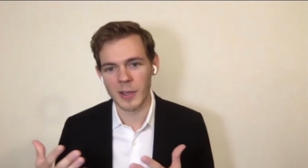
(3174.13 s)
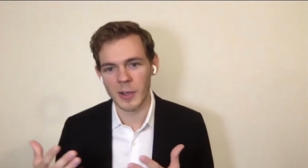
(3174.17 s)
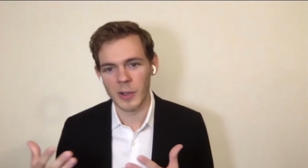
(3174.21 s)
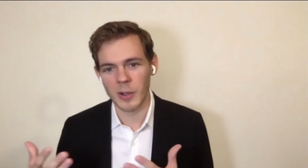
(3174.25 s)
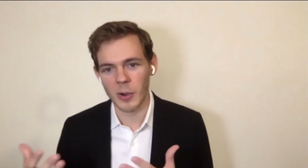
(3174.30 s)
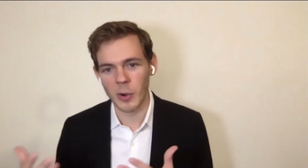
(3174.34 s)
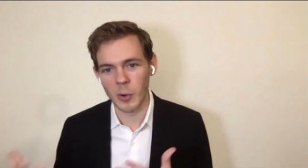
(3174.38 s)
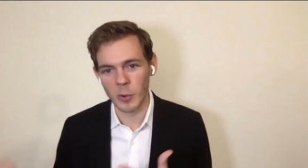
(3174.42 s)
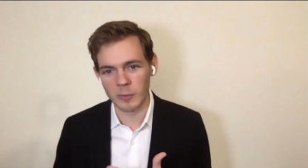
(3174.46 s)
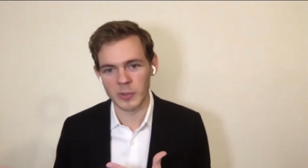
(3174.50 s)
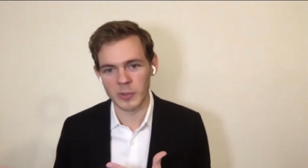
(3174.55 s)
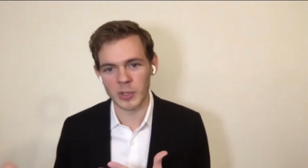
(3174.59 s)

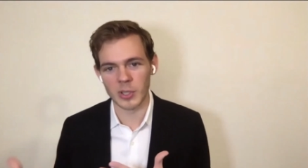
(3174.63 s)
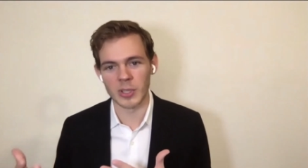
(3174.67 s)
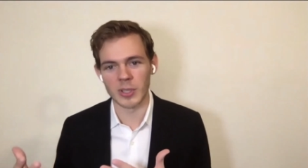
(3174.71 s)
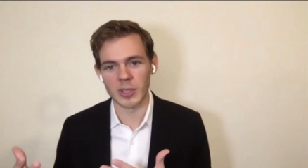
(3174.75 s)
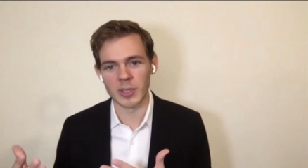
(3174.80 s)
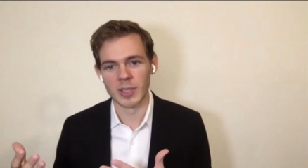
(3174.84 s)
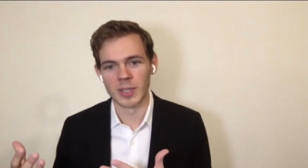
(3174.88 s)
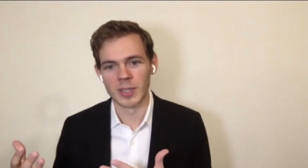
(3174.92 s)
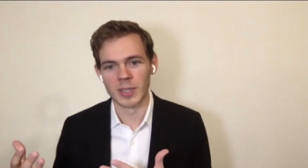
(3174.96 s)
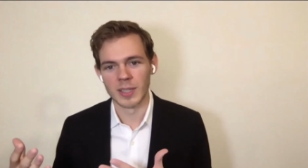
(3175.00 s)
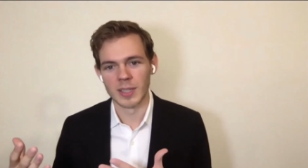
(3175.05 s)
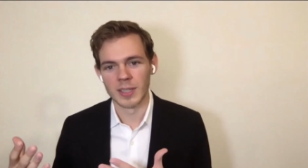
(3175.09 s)
over
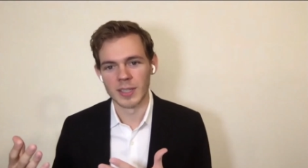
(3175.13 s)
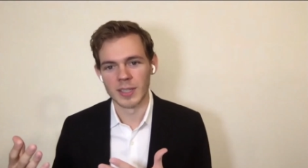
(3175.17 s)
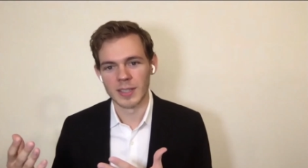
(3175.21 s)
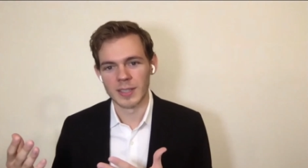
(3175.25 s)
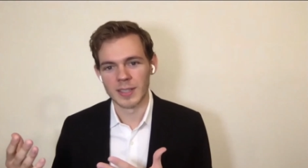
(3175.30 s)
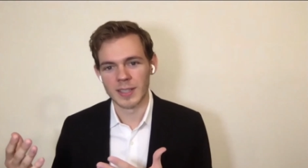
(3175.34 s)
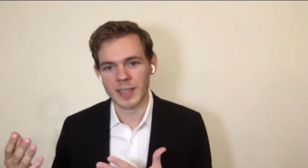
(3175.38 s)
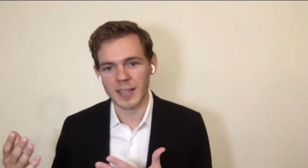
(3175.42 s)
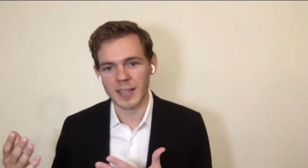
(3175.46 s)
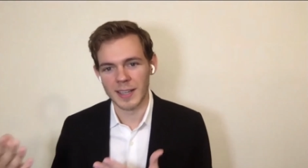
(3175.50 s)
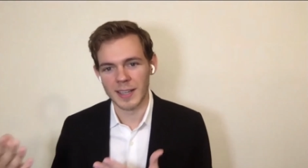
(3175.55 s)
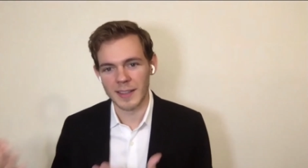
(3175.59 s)

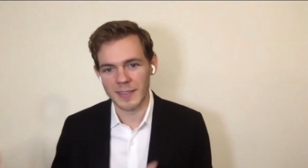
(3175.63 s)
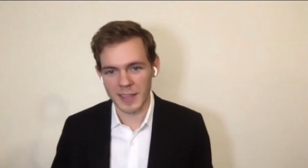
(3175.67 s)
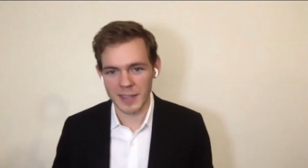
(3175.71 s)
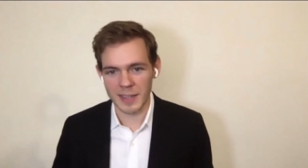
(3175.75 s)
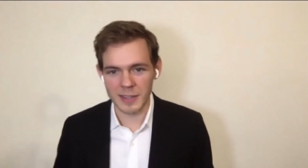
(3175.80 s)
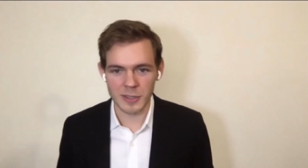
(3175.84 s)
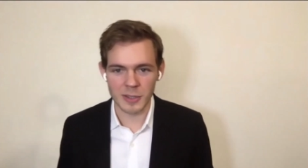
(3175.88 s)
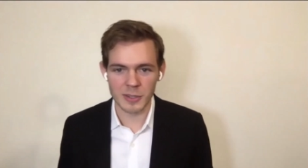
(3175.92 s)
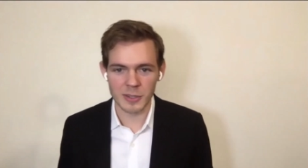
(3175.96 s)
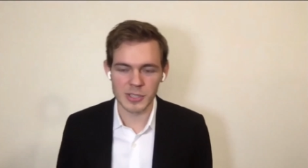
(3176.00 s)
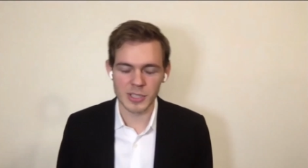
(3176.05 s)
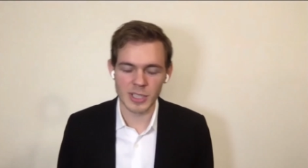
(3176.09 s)
that
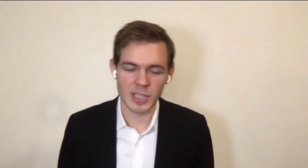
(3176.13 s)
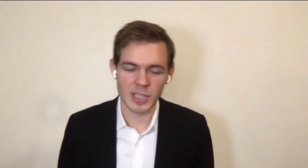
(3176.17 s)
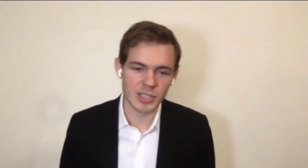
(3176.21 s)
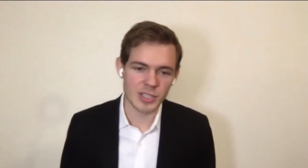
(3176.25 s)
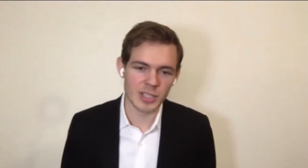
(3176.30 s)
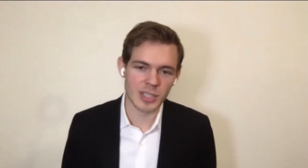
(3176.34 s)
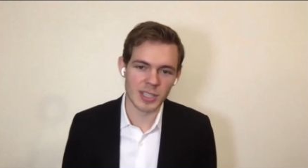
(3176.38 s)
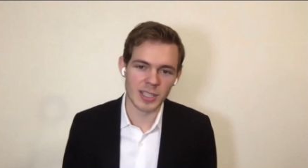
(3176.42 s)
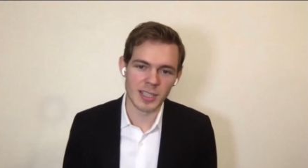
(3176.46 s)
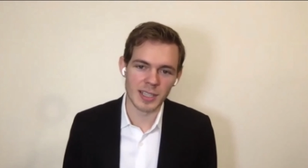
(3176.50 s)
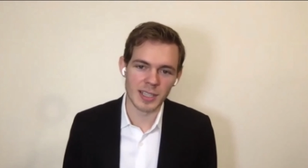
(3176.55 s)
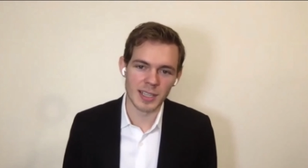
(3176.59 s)

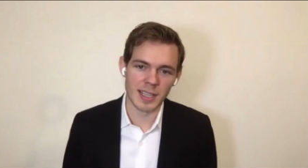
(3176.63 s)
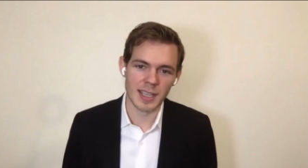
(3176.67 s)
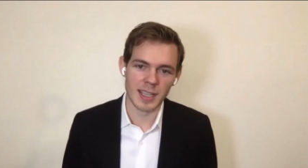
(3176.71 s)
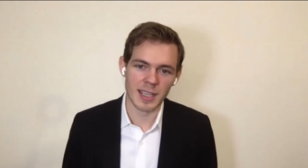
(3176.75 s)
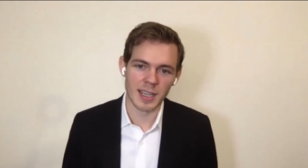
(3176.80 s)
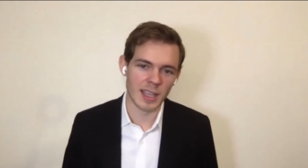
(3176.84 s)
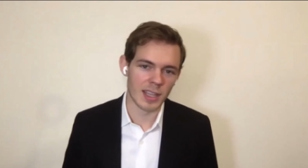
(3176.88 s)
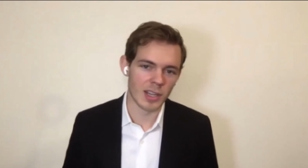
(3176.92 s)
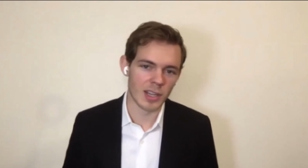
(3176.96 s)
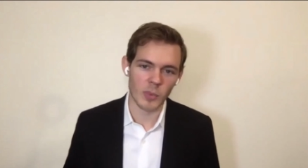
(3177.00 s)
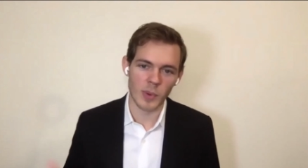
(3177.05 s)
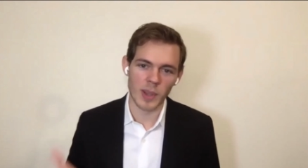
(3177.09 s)
negotiation
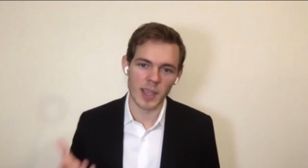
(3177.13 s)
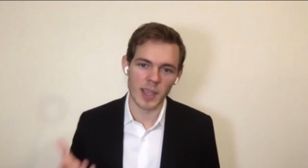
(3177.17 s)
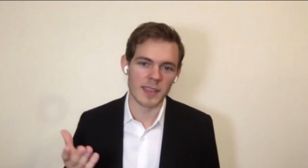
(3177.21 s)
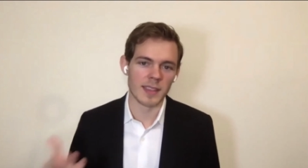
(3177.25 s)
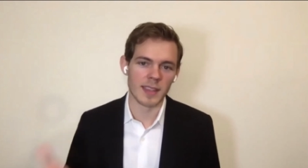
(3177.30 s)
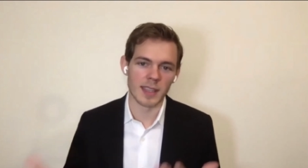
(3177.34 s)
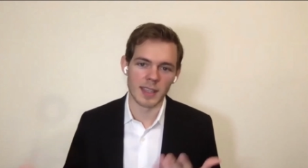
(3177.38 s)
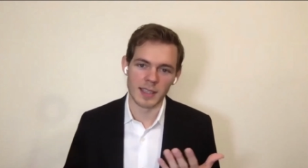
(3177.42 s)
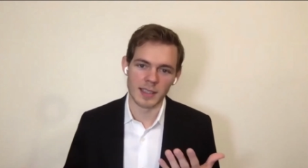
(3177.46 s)
in a way that